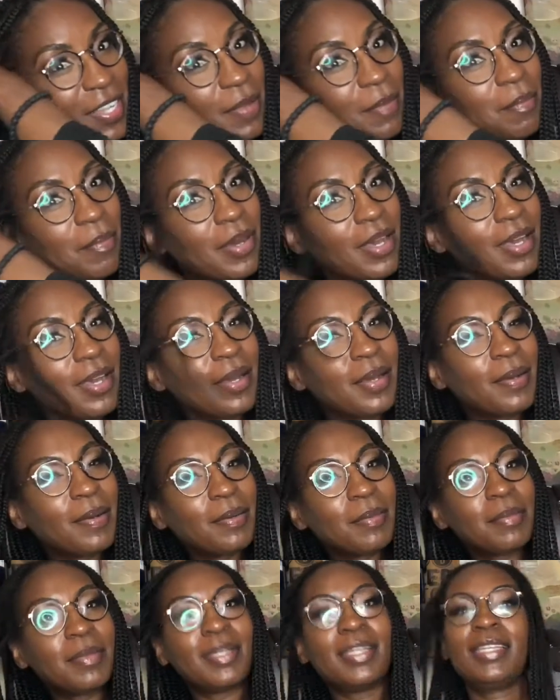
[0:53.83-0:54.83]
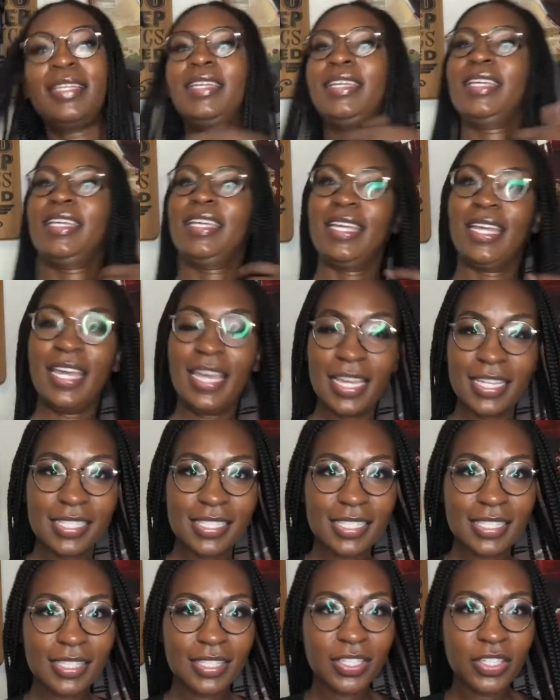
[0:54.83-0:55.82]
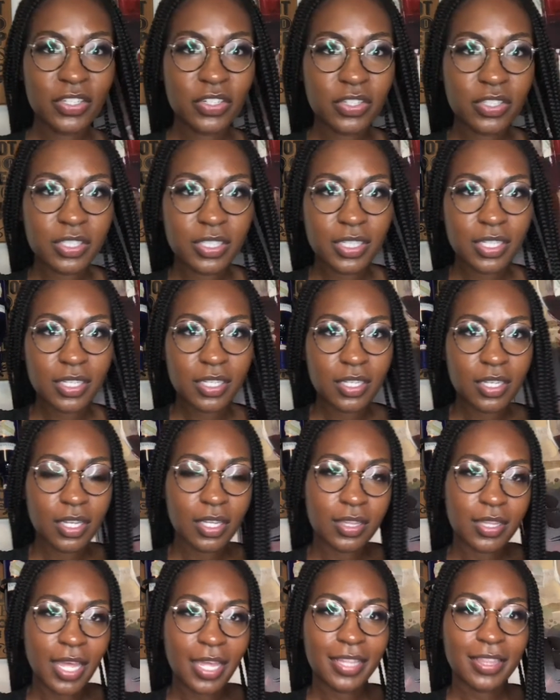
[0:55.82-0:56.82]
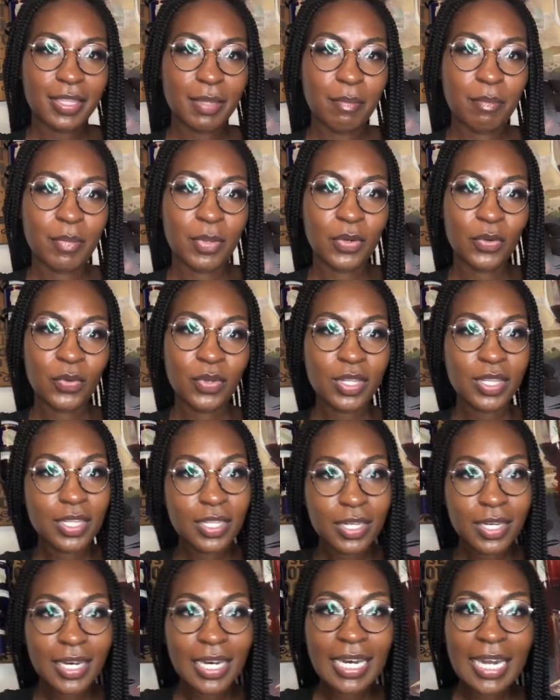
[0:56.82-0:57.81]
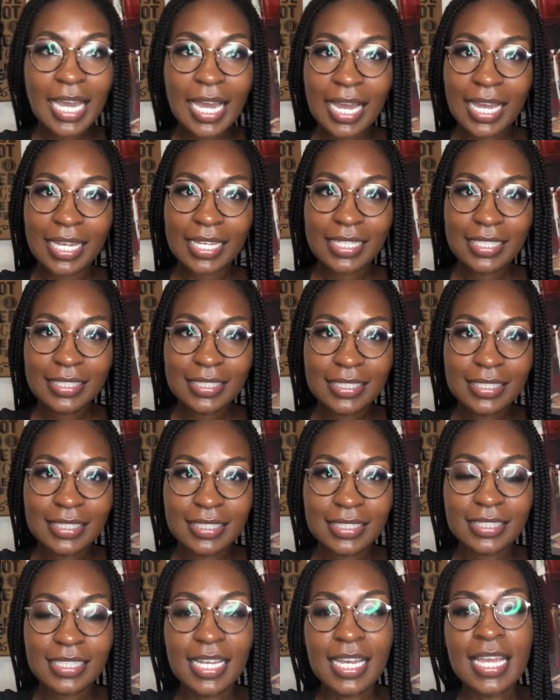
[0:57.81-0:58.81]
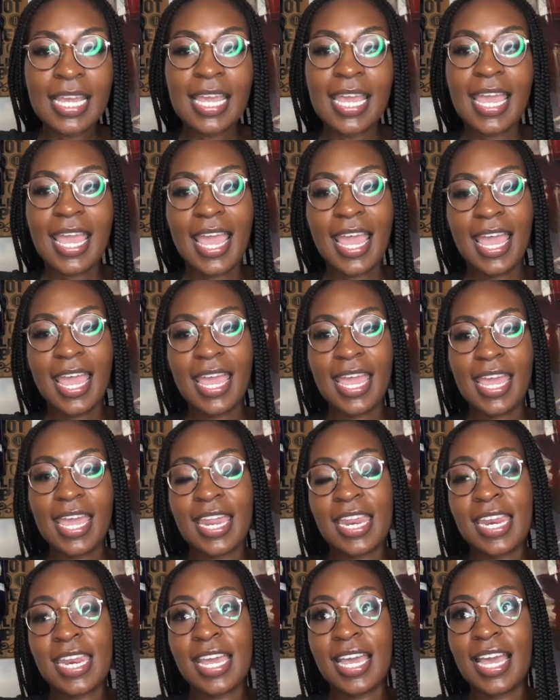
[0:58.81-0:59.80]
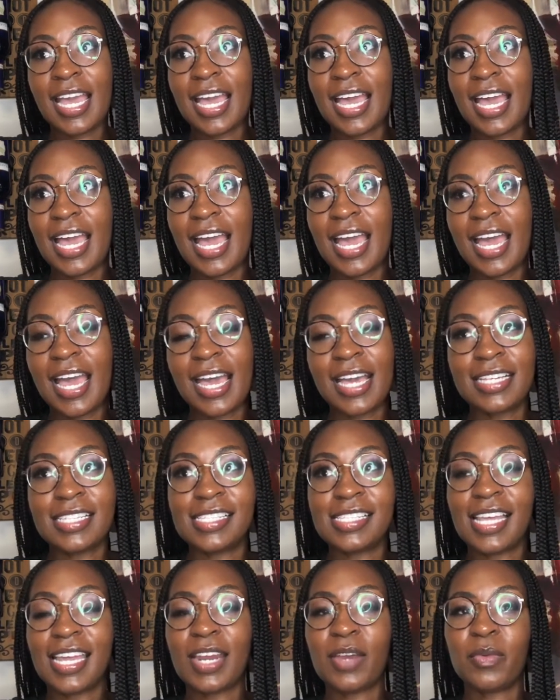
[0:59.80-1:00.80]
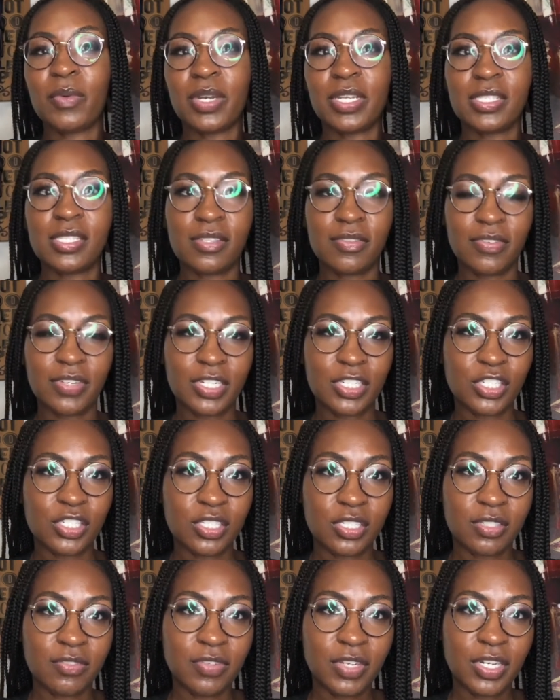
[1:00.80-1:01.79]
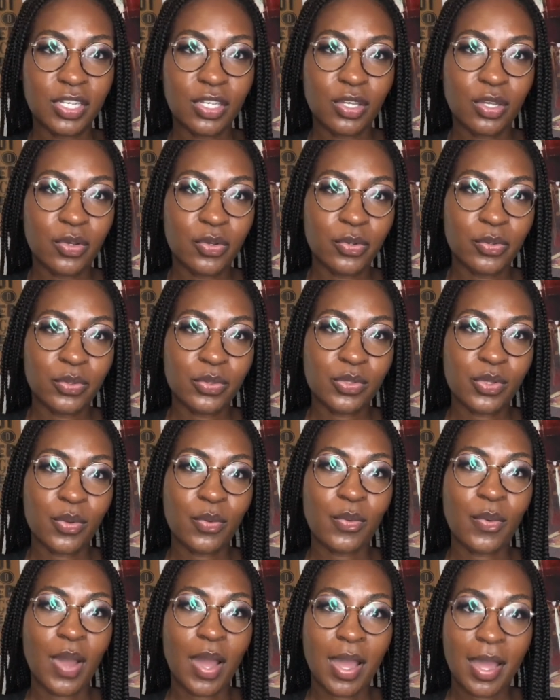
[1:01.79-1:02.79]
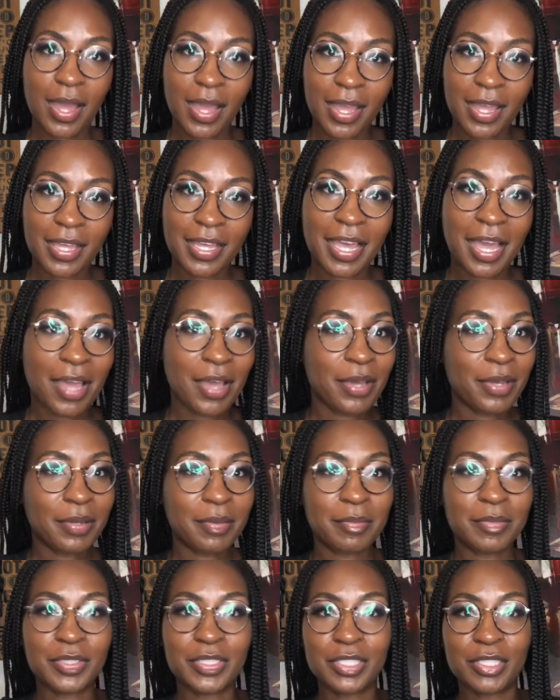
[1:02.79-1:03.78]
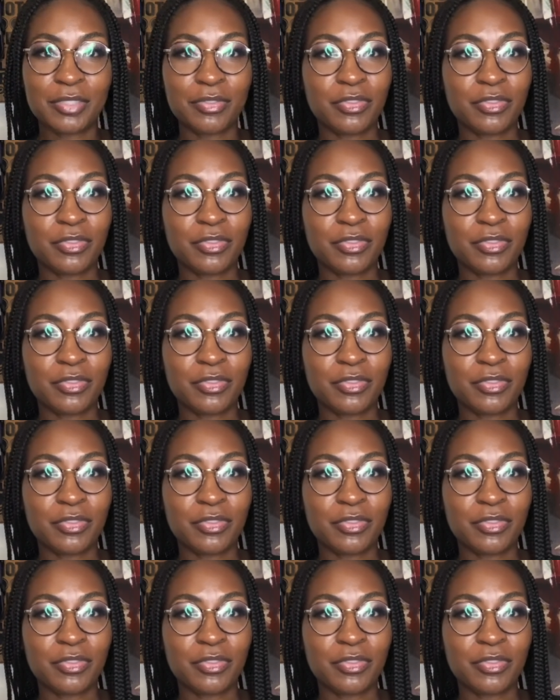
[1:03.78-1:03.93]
but it's literally like the middle of the night, and I said I wanted to finish this video, so I got up just